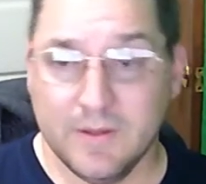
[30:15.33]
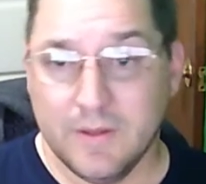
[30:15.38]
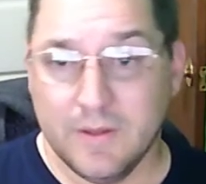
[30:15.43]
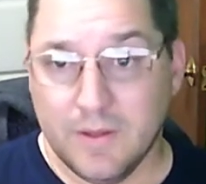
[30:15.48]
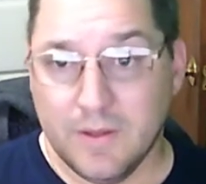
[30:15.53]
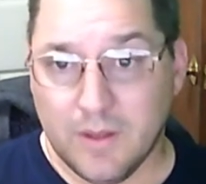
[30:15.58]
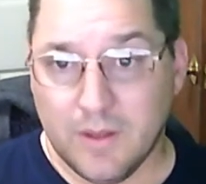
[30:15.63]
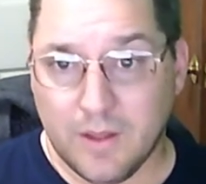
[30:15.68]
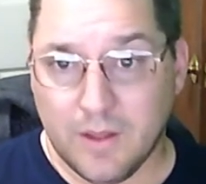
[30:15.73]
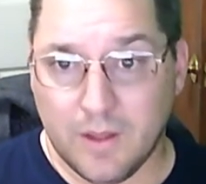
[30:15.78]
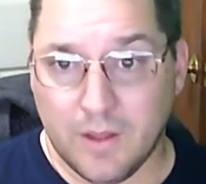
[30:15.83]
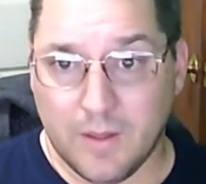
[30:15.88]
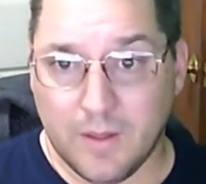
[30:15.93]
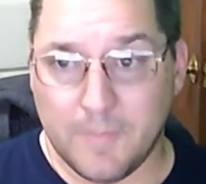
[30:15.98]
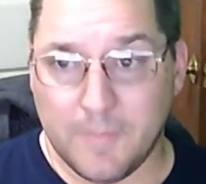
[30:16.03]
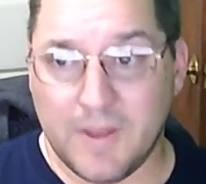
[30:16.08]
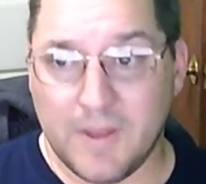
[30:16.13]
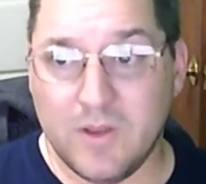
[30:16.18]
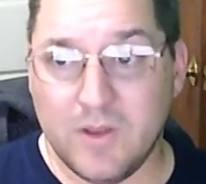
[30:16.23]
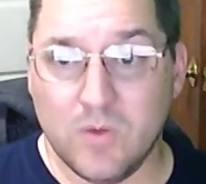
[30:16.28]
I
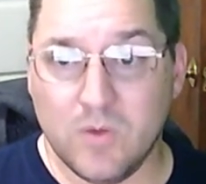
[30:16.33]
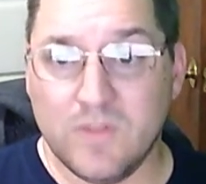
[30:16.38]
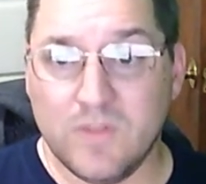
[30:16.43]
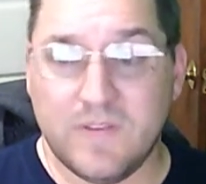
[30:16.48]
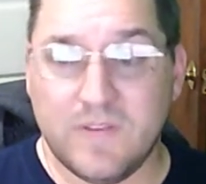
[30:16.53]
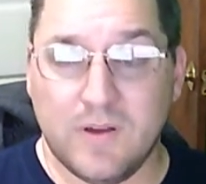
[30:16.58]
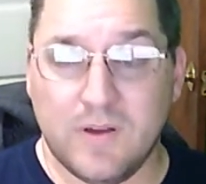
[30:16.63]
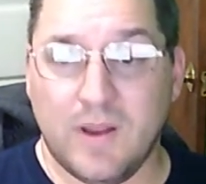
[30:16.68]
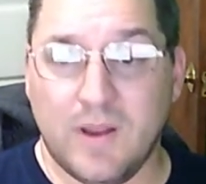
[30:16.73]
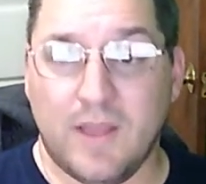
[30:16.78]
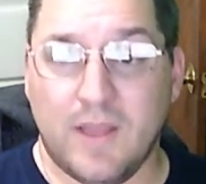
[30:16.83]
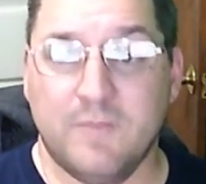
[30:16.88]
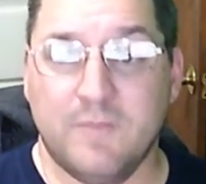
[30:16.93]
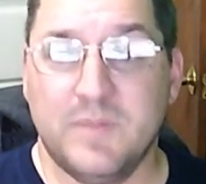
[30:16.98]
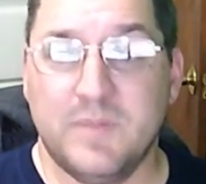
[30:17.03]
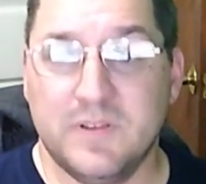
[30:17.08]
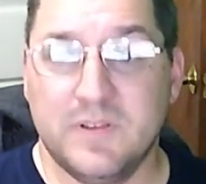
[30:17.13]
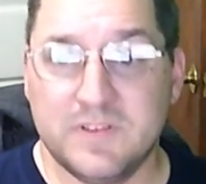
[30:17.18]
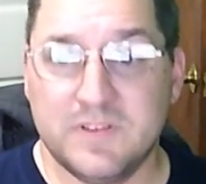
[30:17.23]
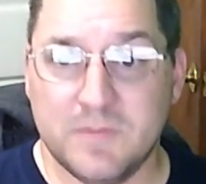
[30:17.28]
know that there have been
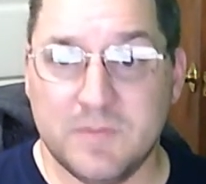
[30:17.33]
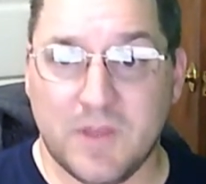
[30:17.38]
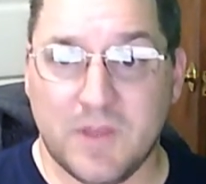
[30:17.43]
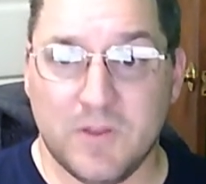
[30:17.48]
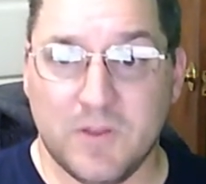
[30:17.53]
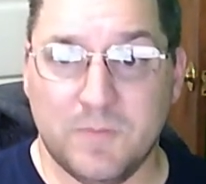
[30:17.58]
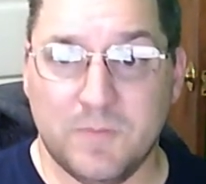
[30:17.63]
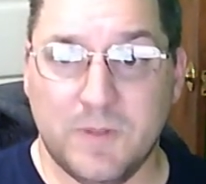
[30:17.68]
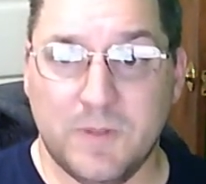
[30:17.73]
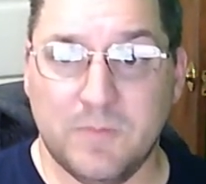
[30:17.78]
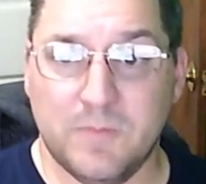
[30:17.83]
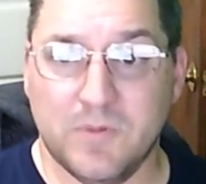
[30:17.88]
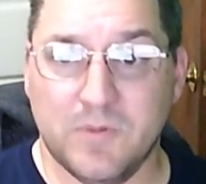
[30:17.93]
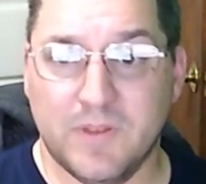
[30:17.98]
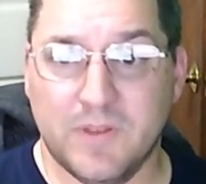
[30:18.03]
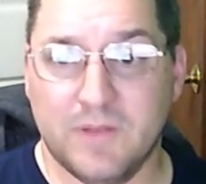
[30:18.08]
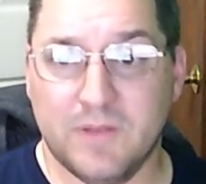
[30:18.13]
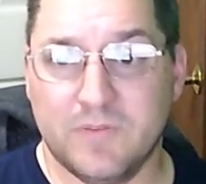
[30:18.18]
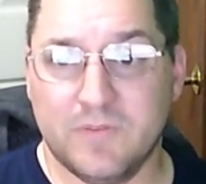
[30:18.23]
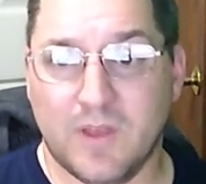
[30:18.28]
some other people that
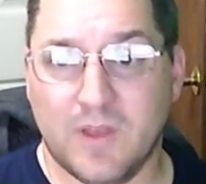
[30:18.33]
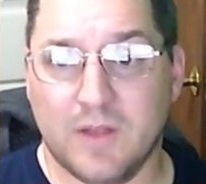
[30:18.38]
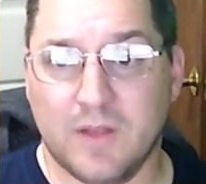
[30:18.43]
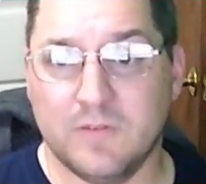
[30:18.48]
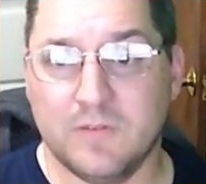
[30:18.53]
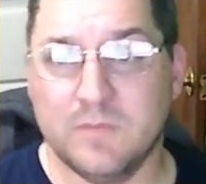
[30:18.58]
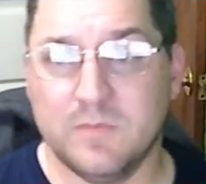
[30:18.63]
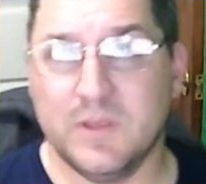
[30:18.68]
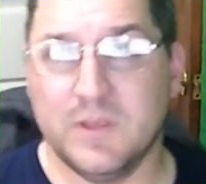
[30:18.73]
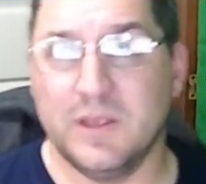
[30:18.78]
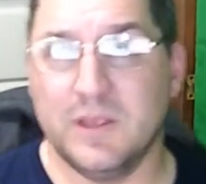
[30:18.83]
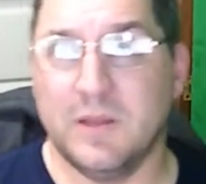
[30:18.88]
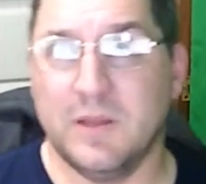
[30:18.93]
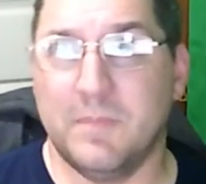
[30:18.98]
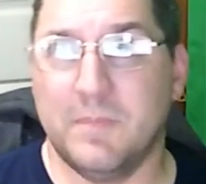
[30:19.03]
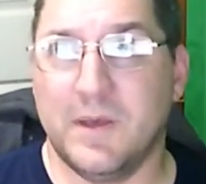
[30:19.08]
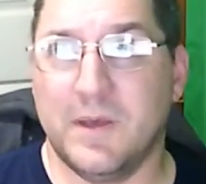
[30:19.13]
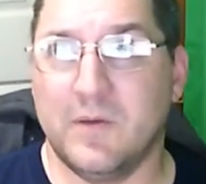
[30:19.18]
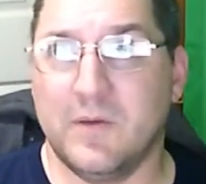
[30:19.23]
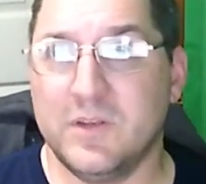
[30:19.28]
have talked to me
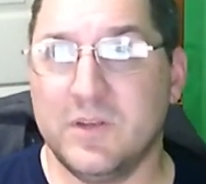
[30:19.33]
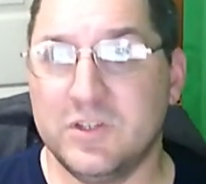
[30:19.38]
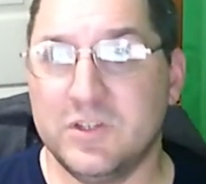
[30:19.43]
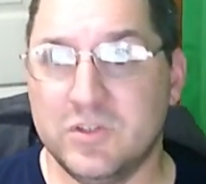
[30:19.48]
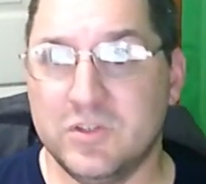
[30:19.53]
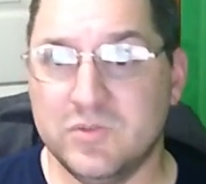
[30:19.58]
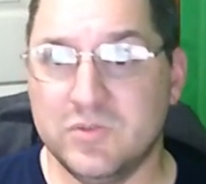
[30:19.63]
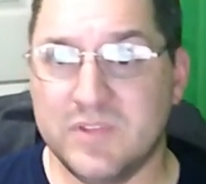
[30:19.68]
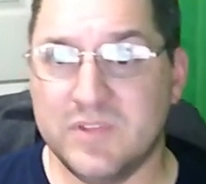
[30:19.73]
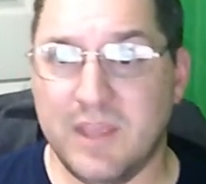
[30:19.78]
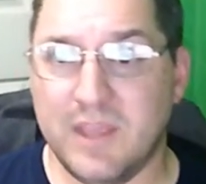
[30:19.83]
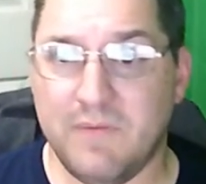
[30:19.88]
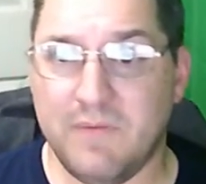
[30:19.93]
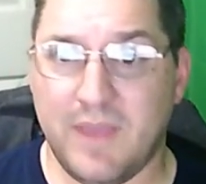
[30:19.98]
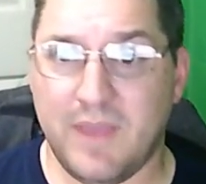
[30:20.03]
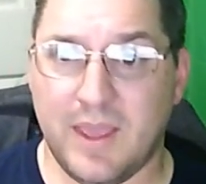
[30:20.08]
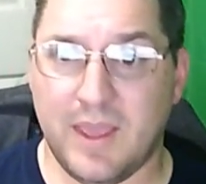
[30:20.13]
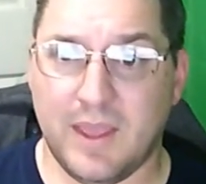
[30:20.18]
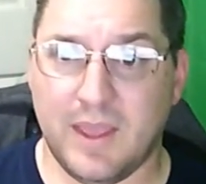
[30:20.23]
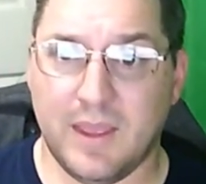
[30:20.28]
about issues they've
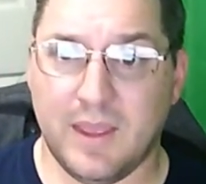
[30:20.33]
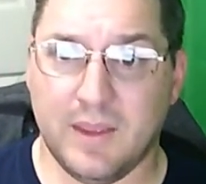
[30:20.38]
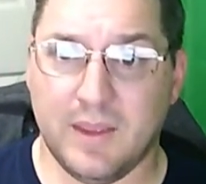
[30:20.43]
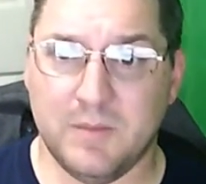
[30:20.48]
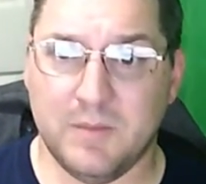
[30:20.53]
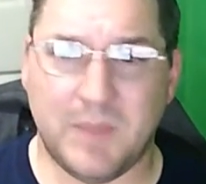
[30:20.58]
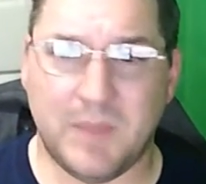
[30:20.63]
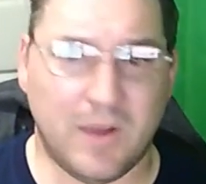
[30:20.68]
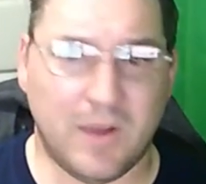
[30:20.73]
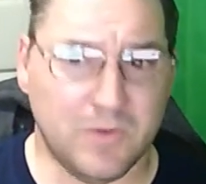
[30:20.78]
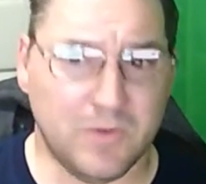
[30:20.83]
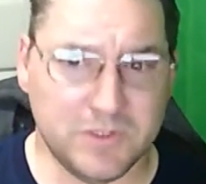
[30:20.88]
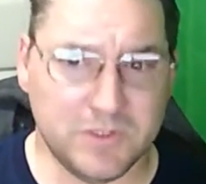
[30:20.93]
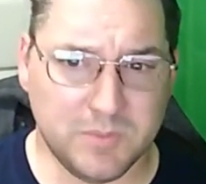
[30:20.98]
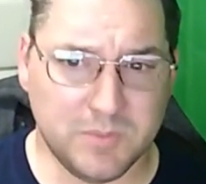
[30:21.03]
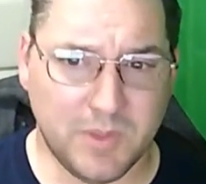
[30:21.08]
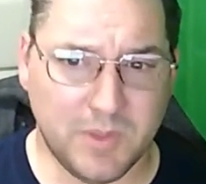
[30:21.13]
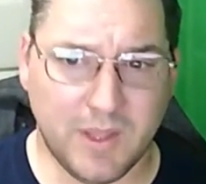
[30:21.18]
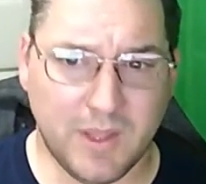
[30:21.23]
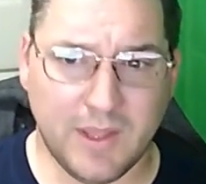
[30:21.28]
had, power
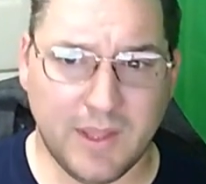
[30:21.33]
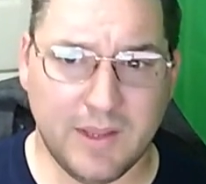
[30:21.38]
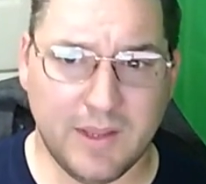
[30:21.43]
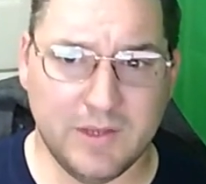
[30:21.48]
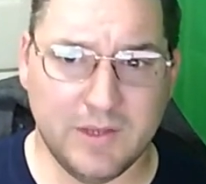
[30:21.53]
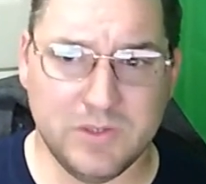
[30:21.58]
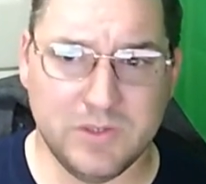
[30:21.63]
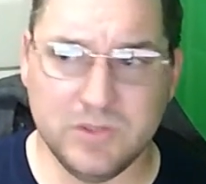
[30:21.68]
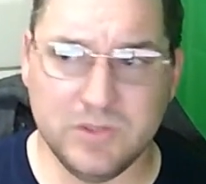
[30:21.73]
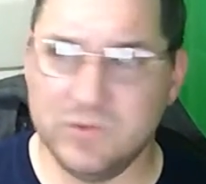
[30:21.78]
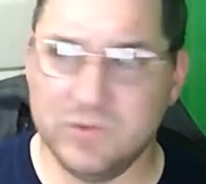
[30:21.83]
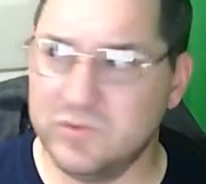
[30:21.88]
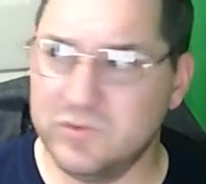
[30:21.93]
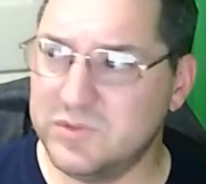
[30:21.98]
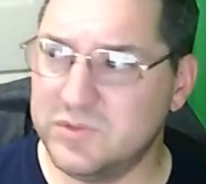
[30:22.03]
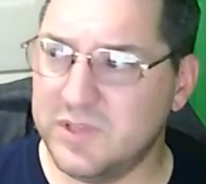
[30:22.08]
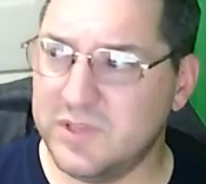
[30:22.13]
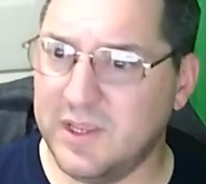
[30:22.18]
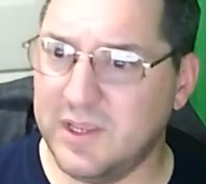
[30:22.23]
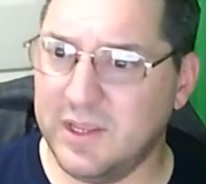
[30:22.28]
supply issues
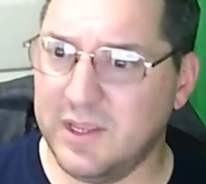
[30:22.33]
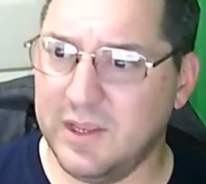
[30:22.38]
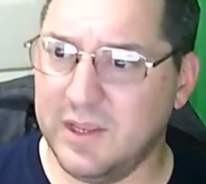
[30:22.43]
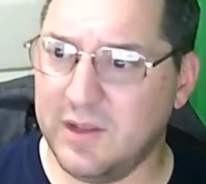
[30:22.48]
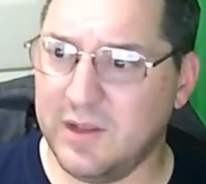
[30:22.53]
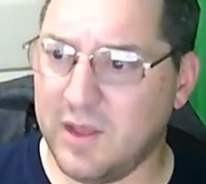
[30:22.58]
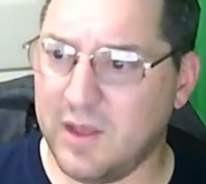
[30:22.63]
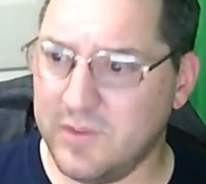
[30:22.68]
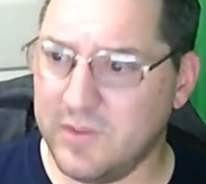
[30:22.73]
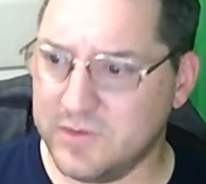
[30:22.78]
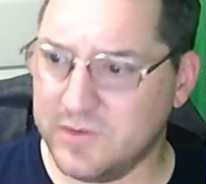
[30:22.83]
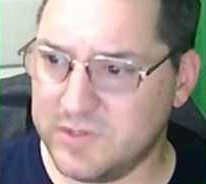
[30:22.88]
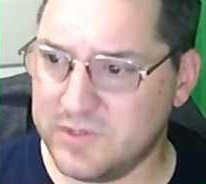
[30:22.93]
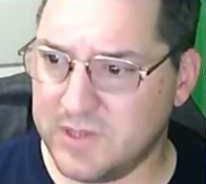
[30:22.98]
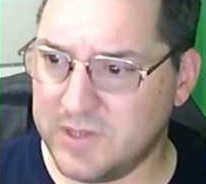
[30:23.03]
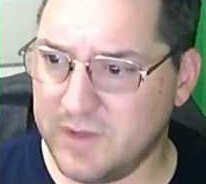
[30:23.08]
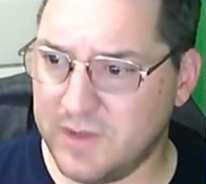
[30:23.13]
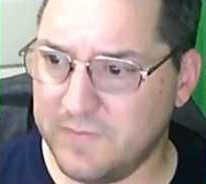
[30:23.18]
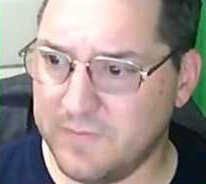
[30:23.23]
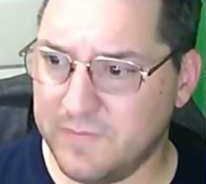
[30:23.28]
and other
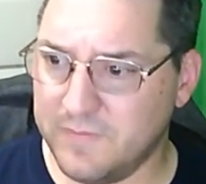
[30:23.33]
stuff.